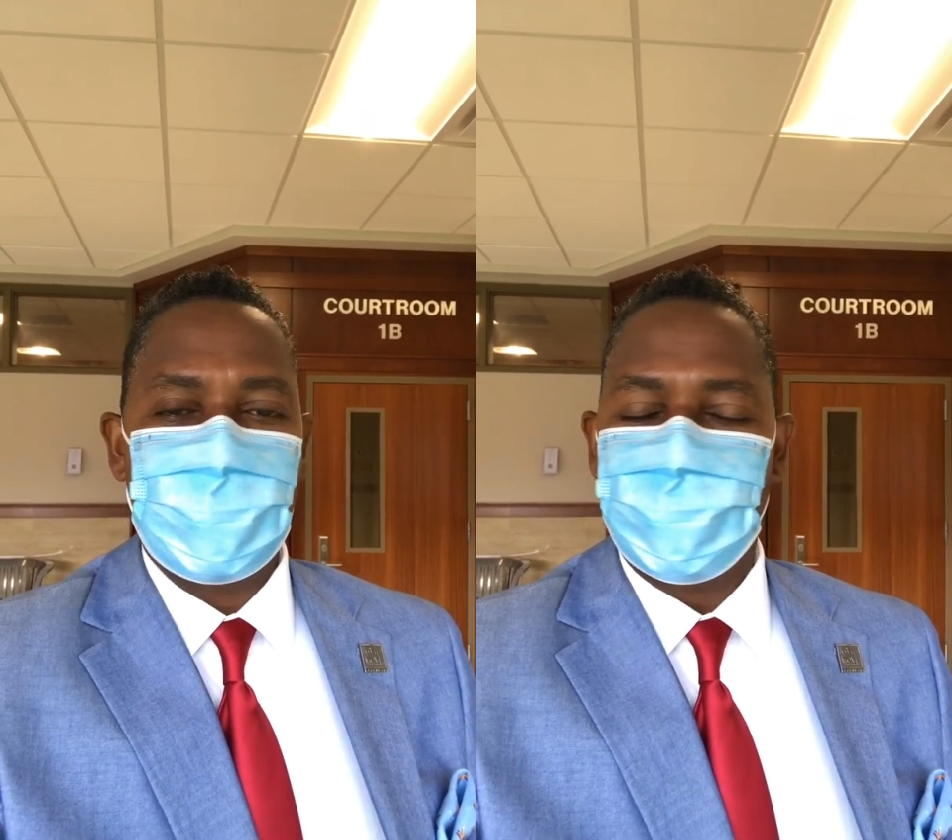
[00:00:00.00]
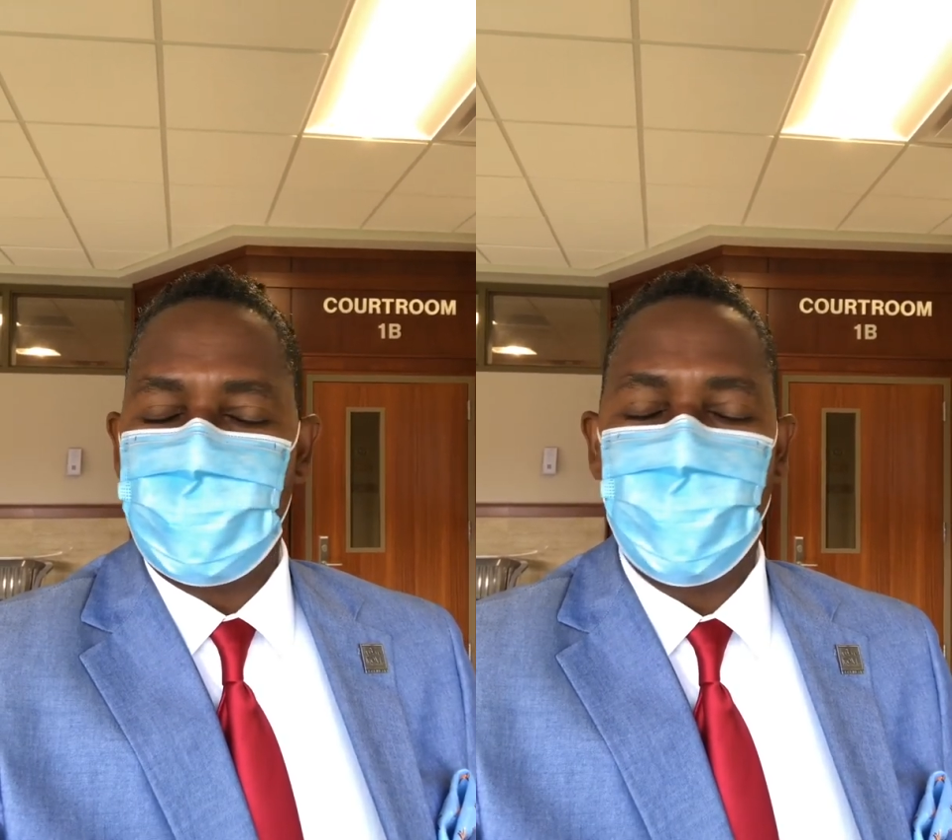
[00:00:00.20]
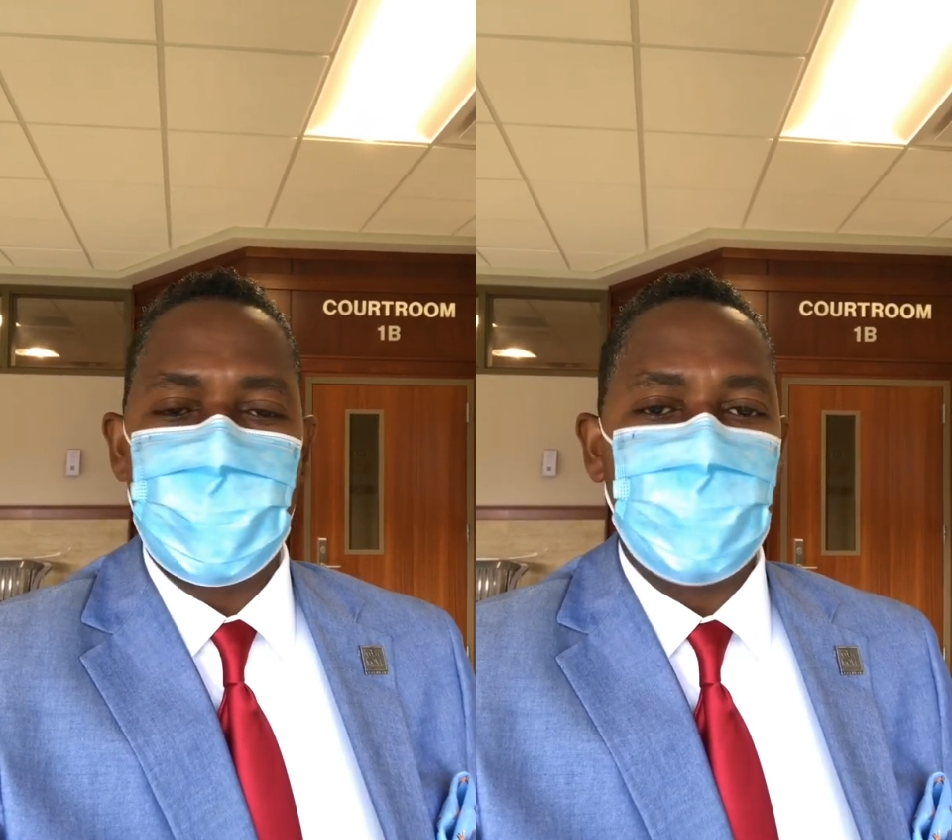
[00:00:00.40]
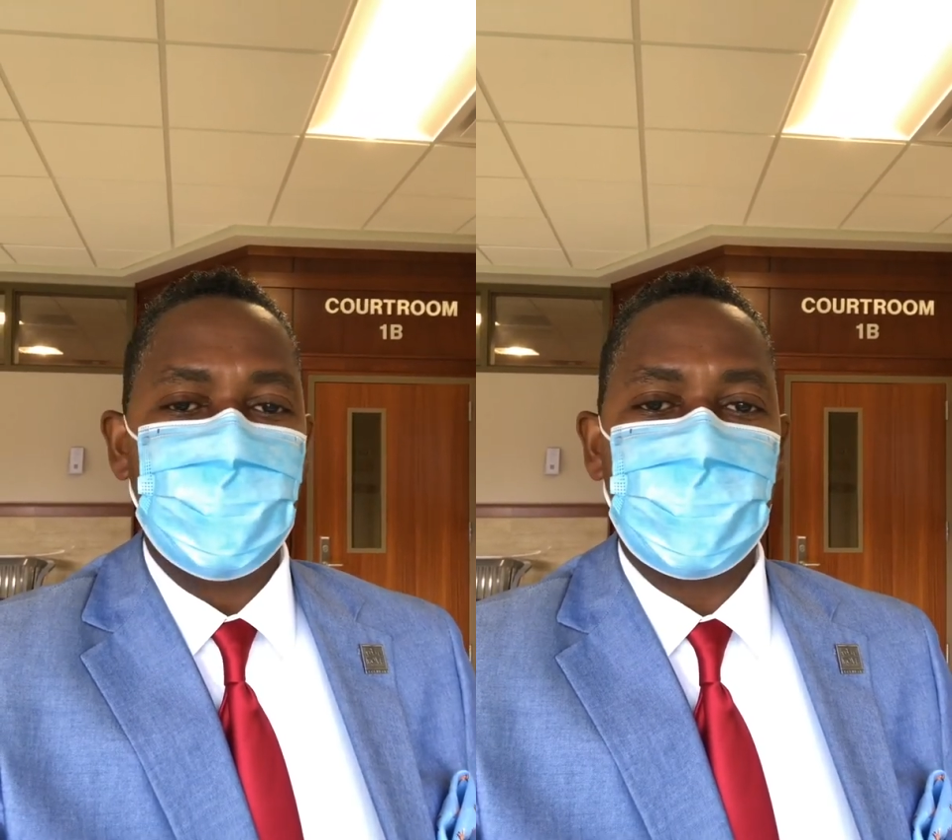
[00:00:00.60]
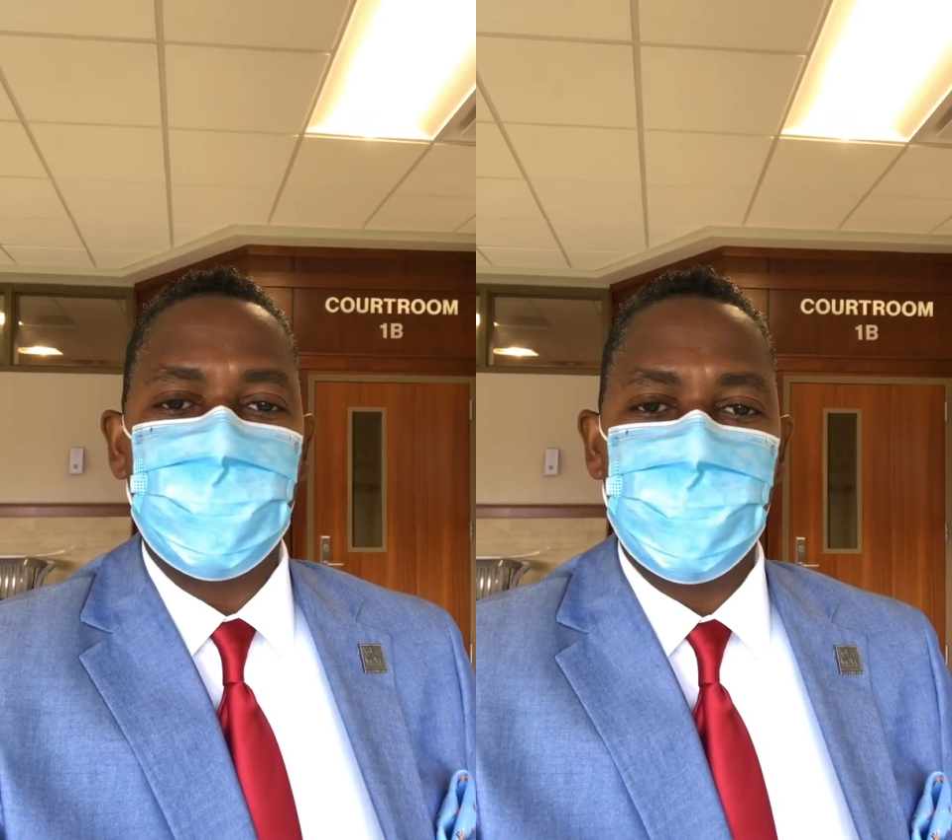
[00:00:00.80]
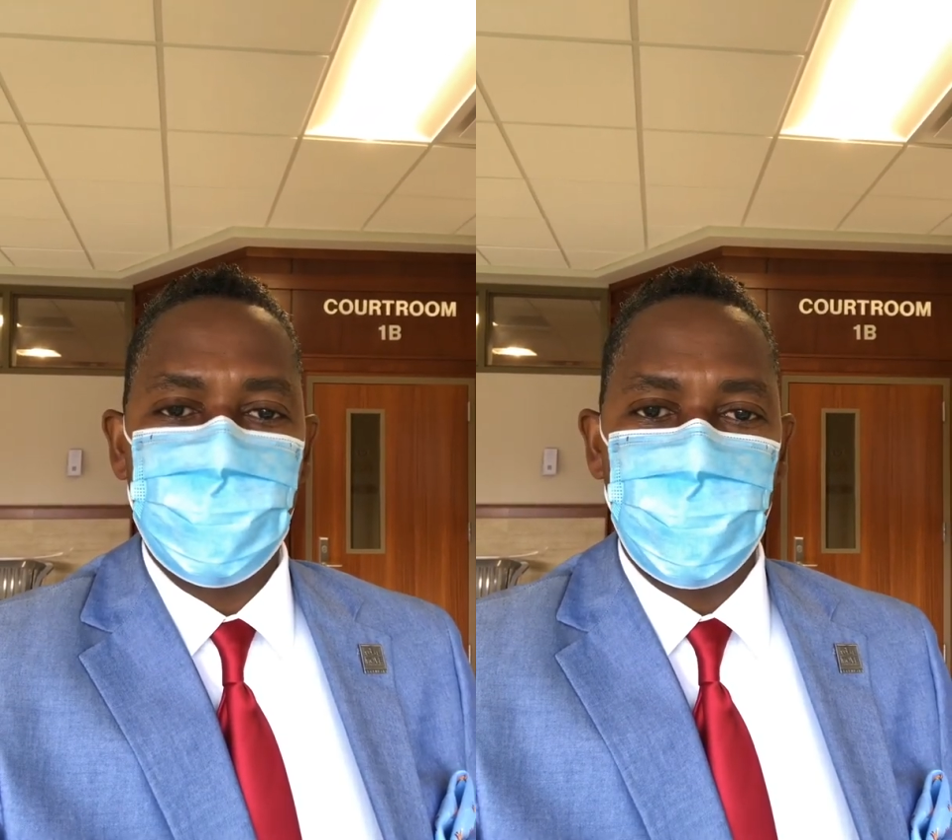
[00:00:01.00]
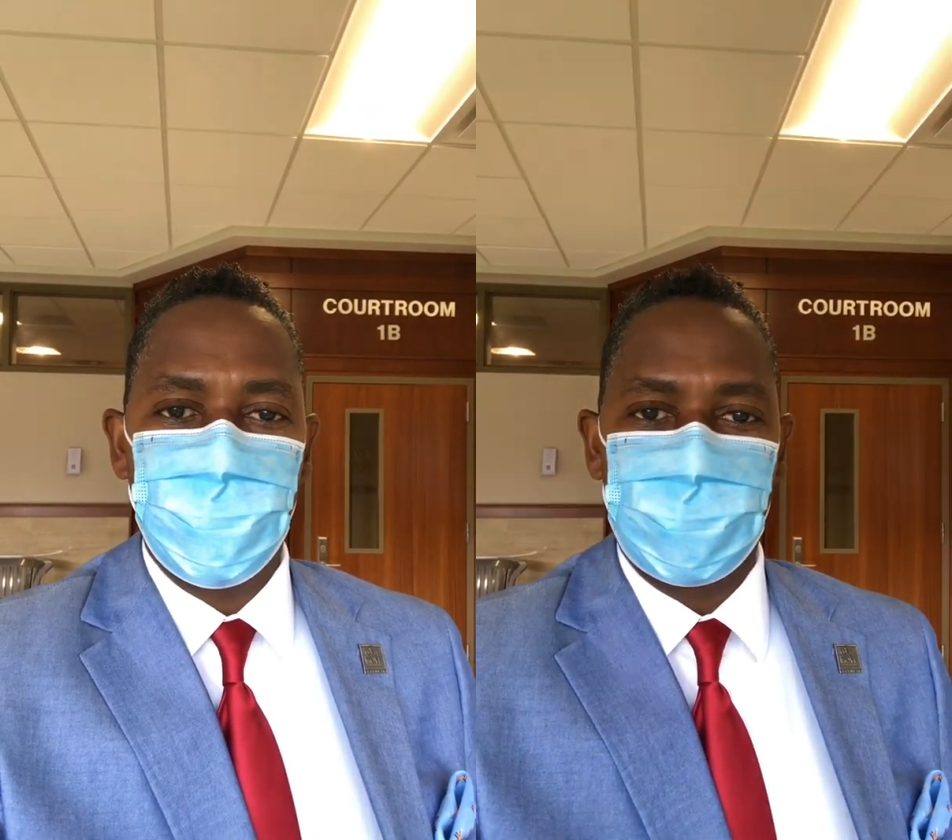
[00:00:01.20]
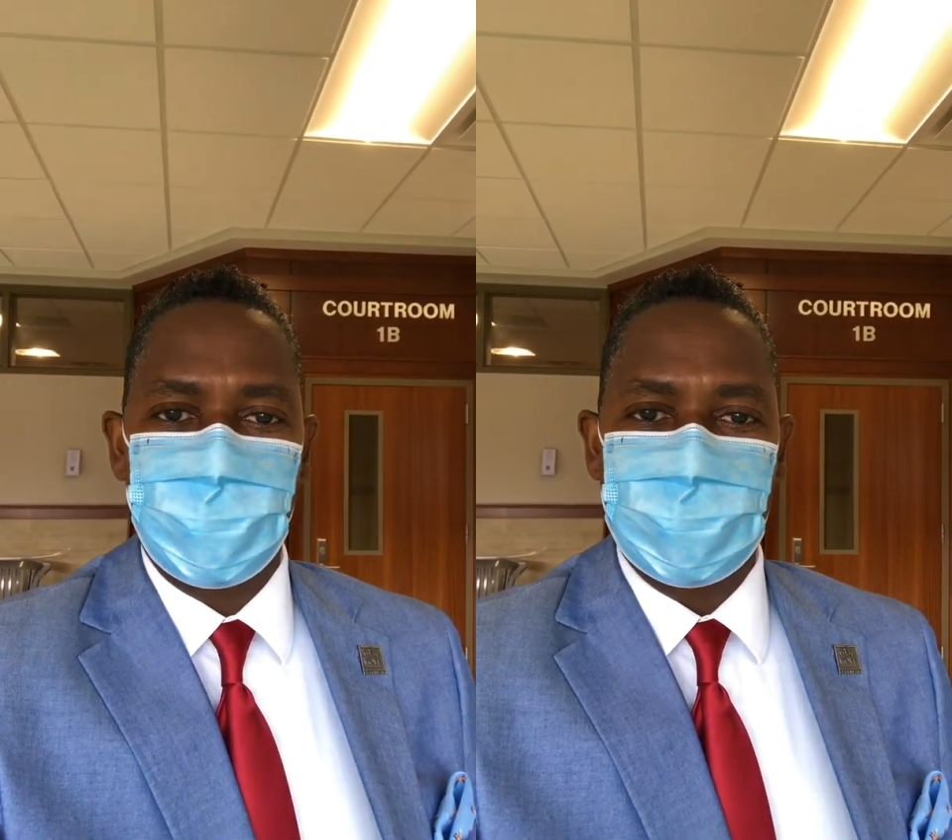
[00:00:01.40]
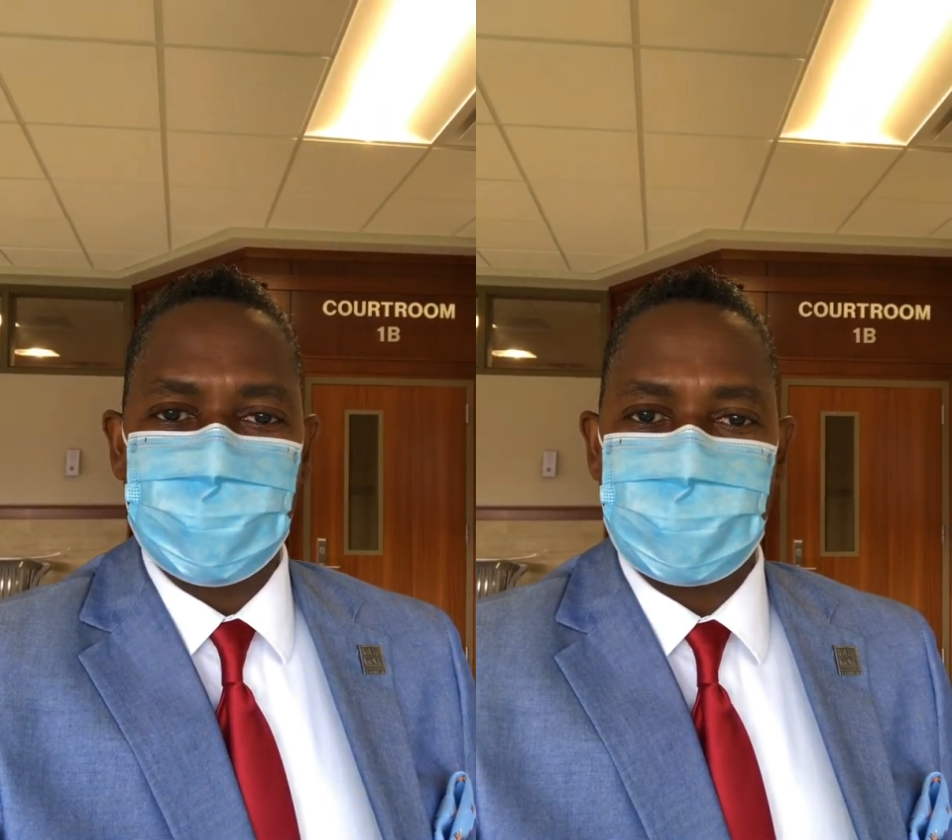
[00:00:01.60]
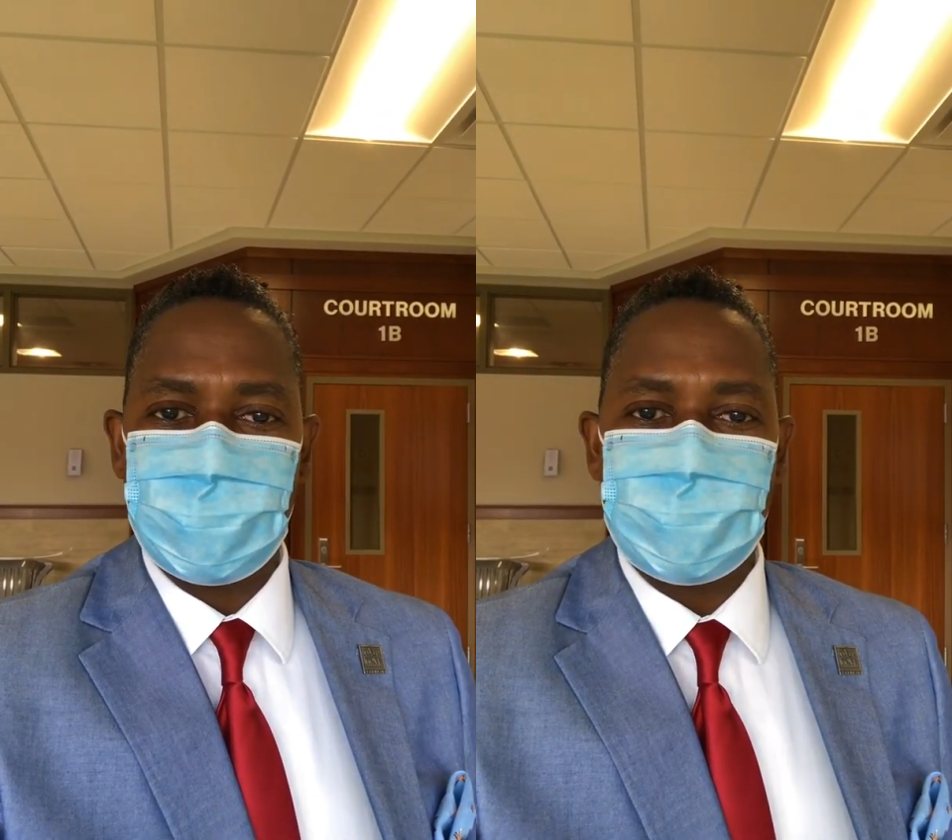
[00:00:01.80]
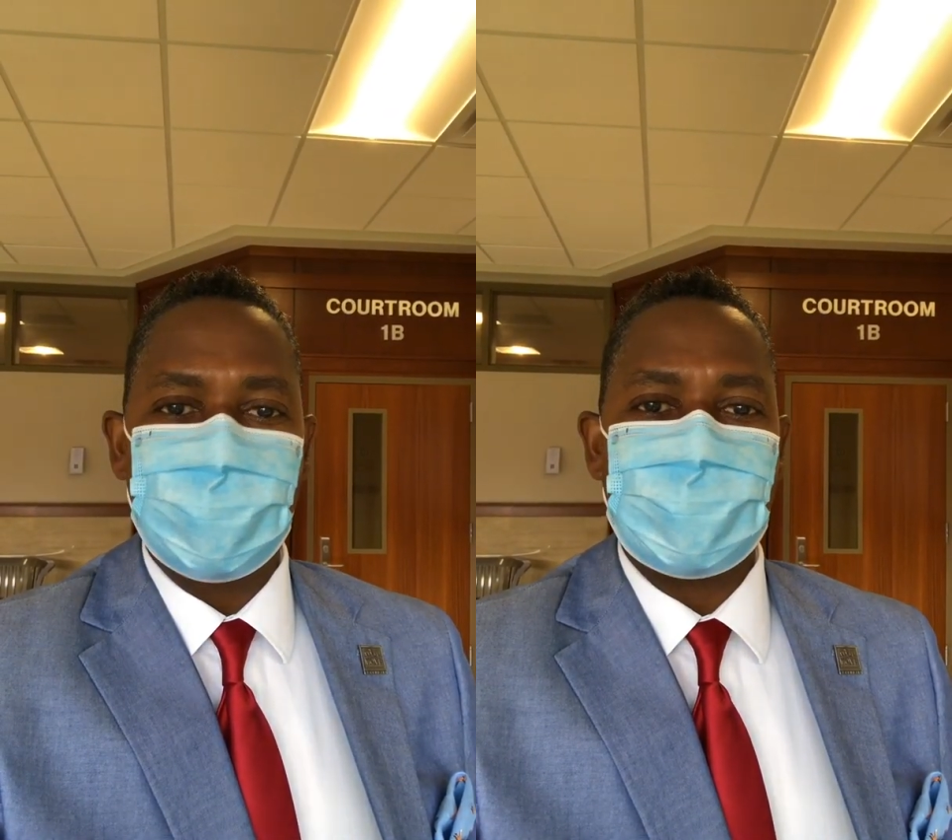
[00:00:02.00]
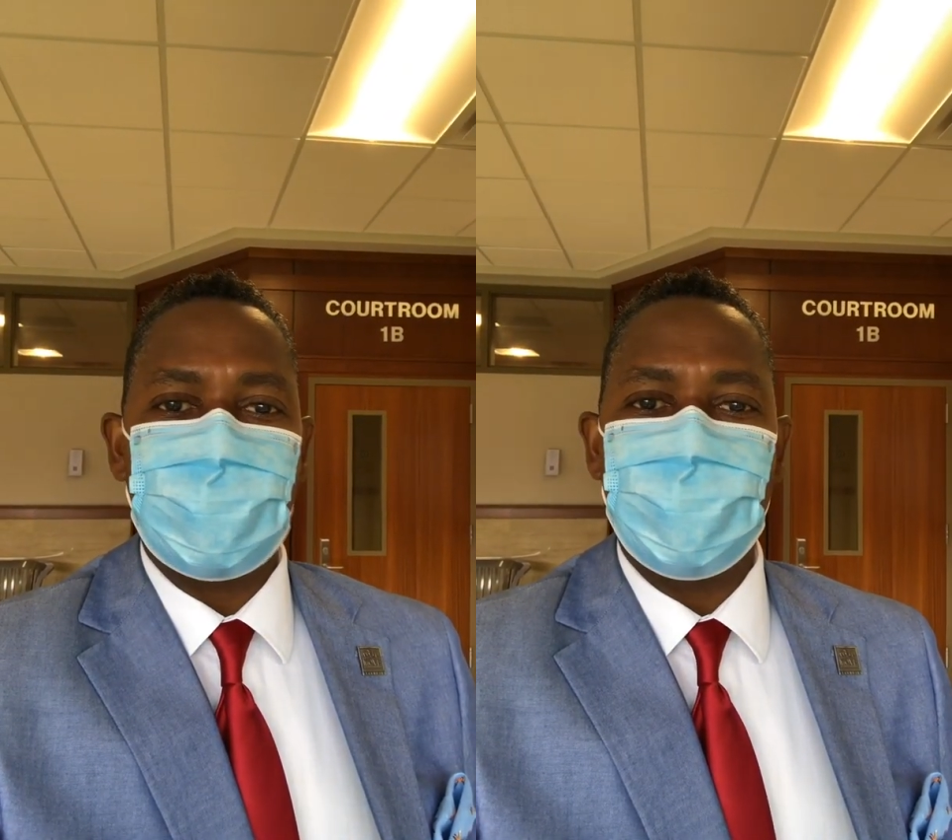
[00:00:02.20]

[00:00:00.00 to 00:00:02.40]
don't have a clue regarding this because there's never been